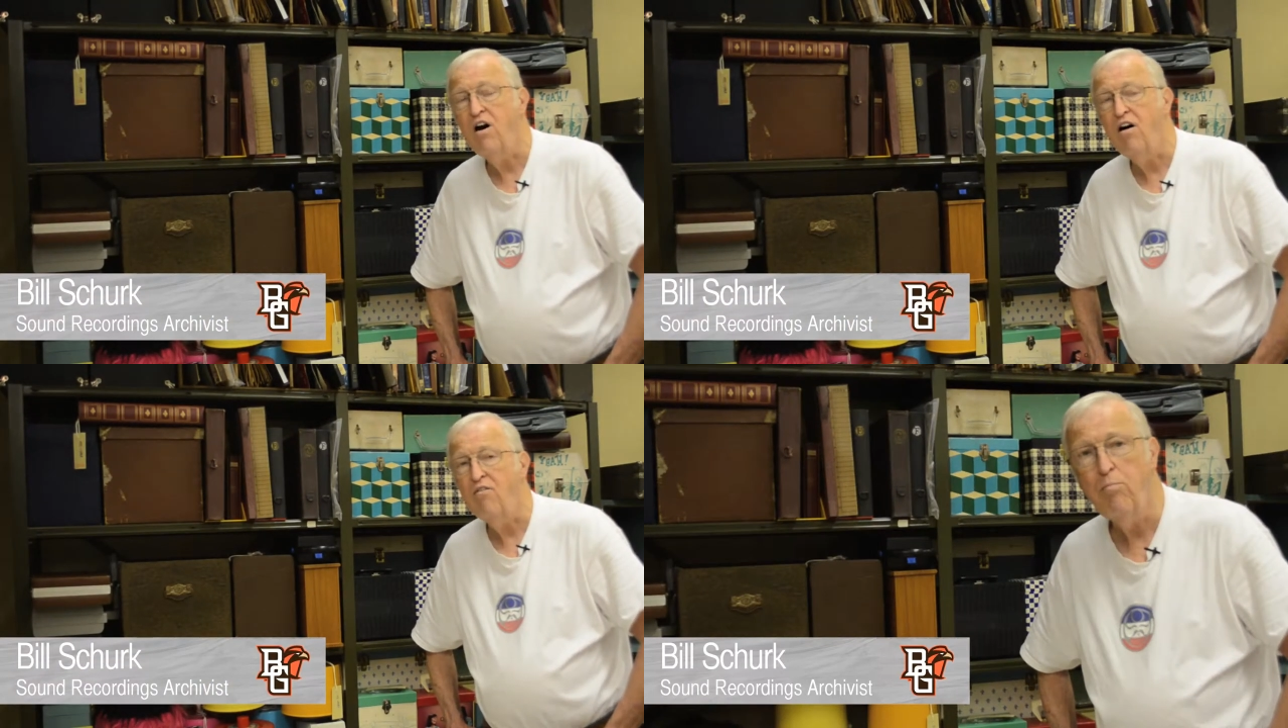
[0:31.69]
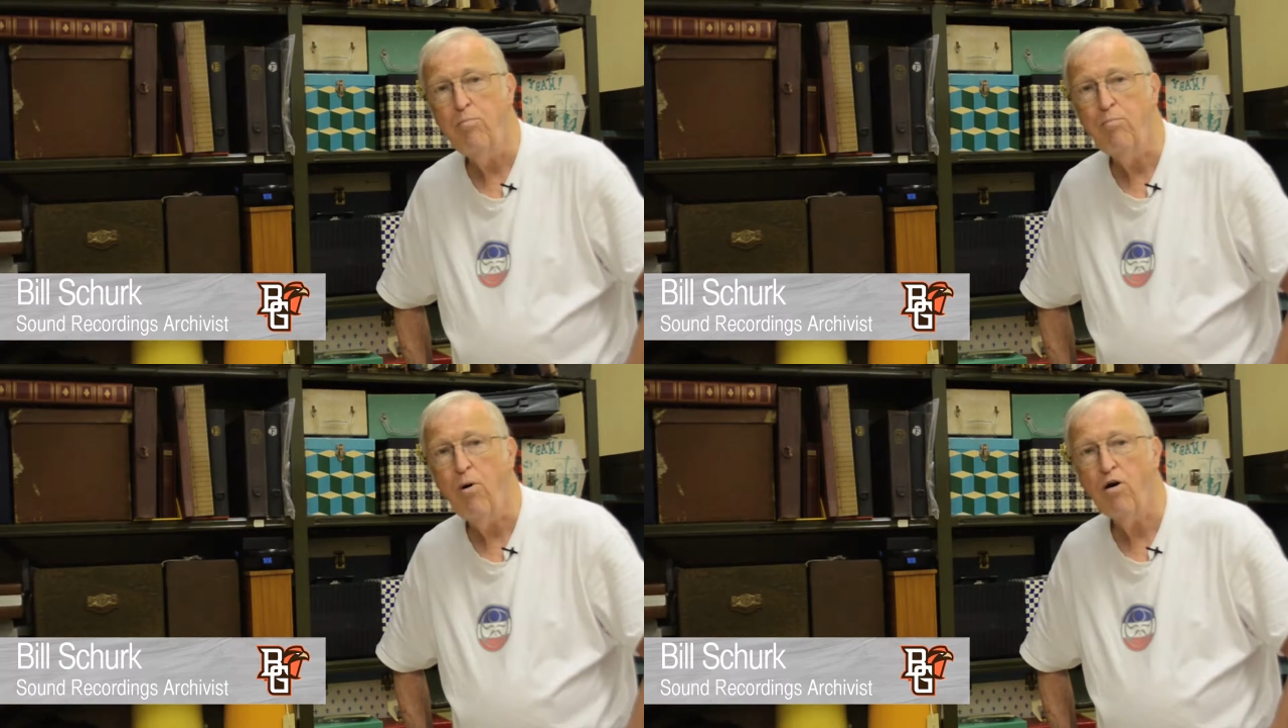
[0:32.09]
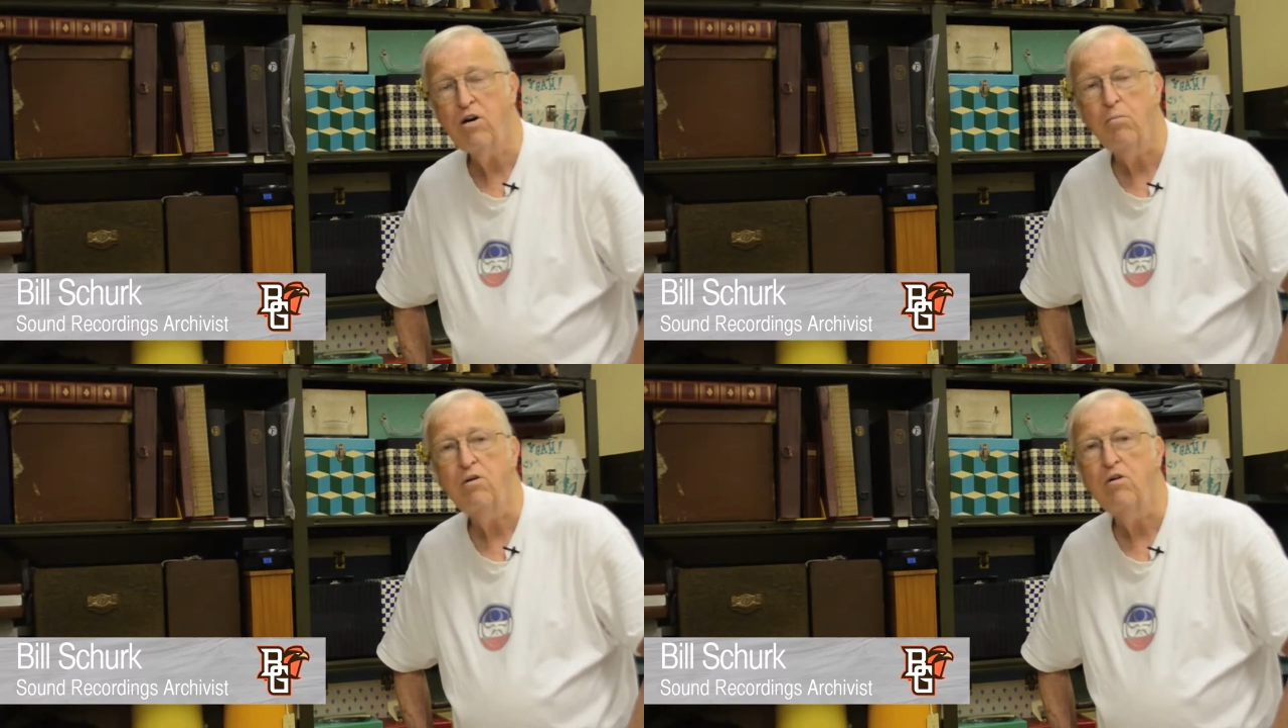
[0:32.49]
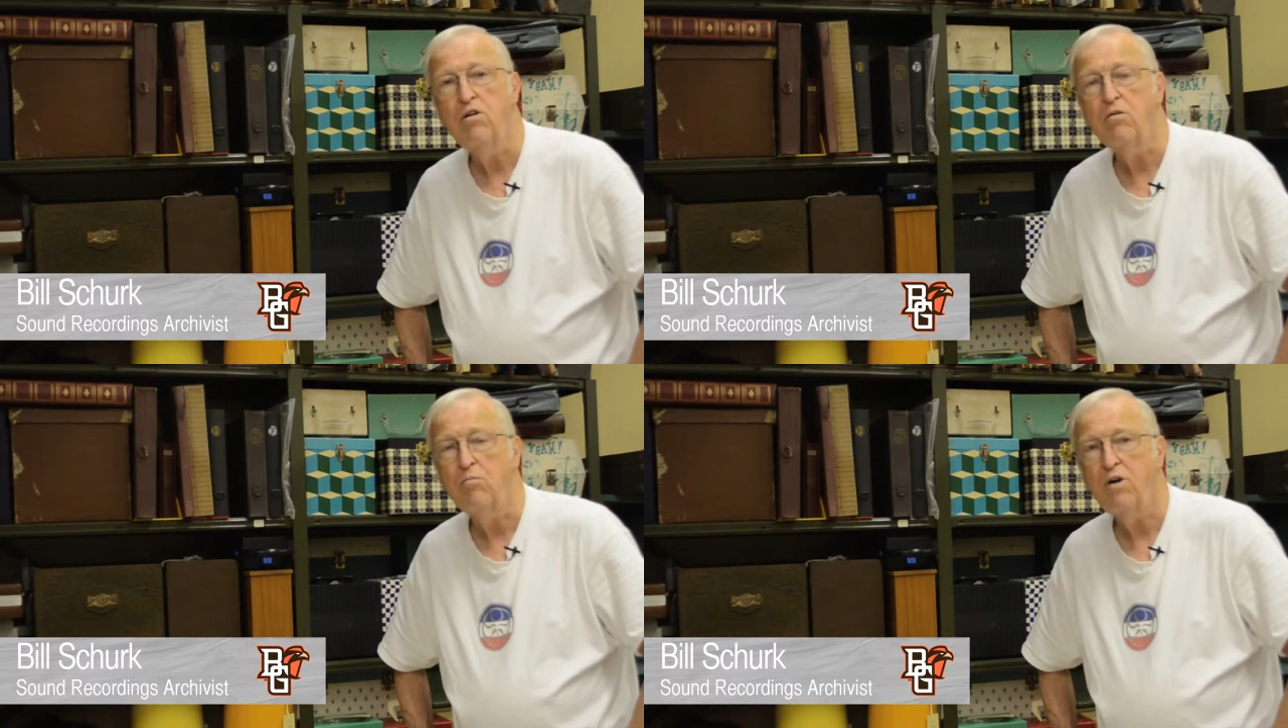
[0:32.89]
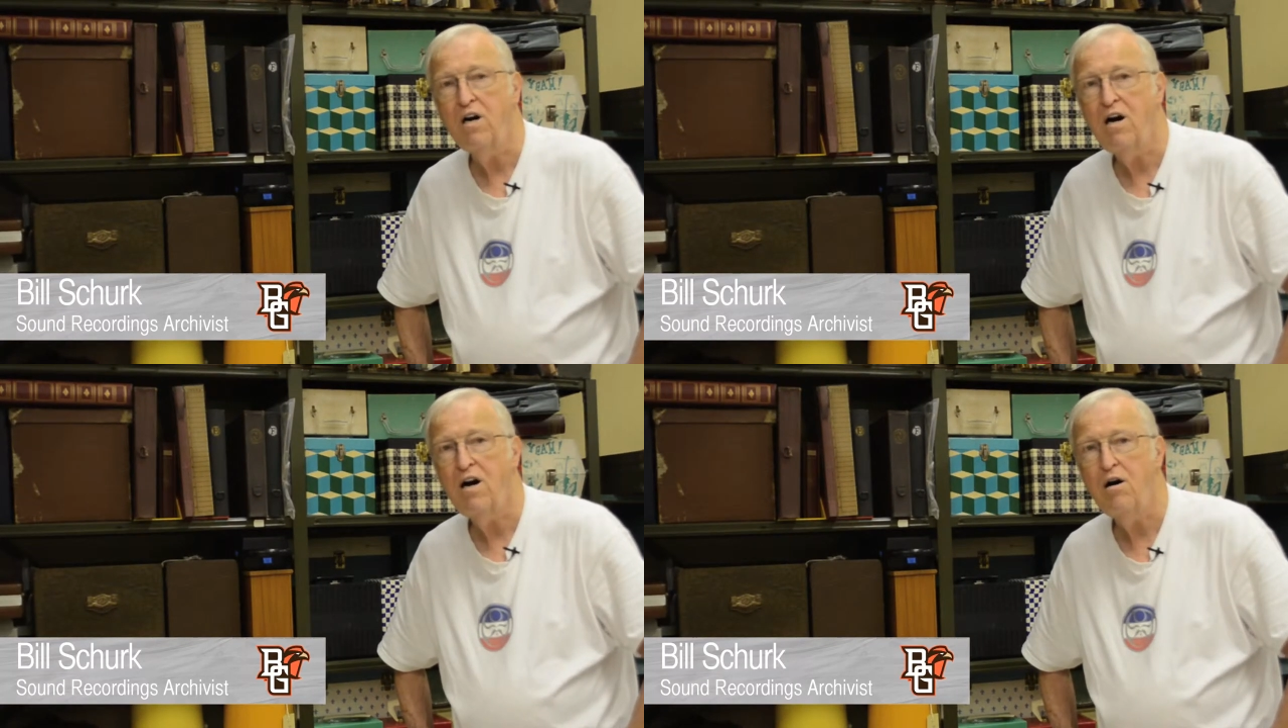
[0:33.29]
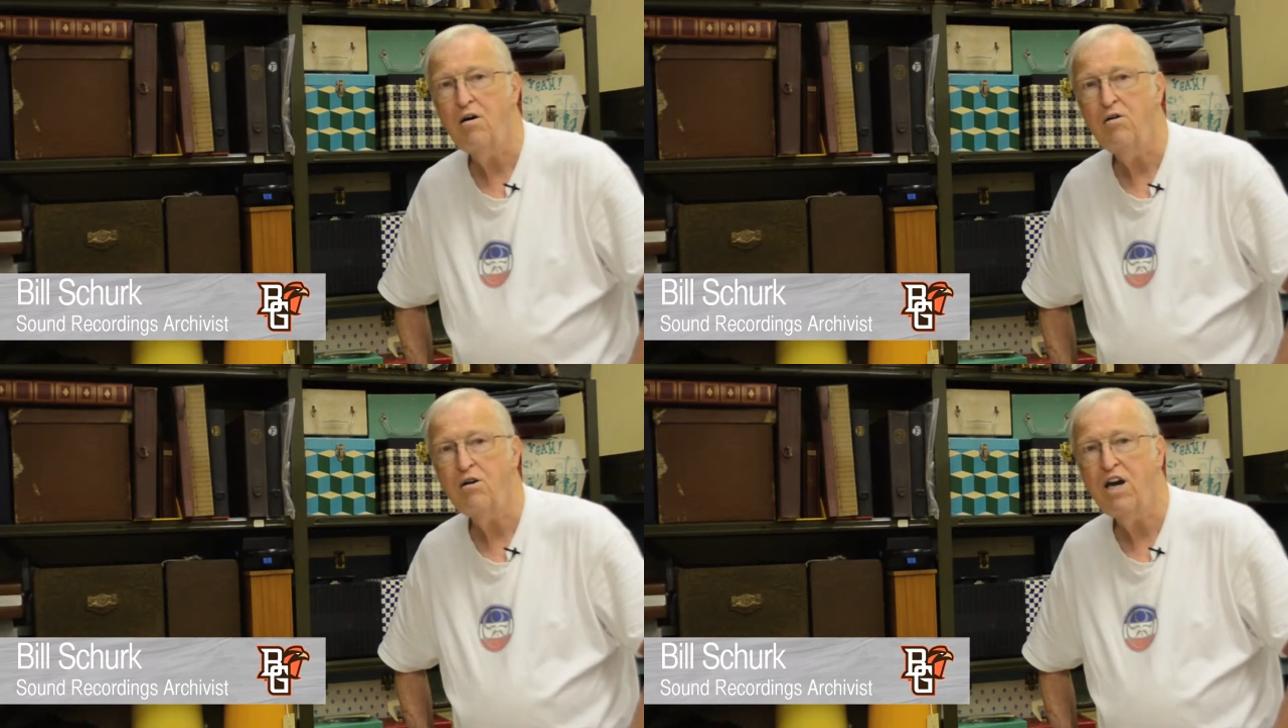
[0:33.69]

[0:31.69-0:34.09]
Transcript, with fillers: of portable uh,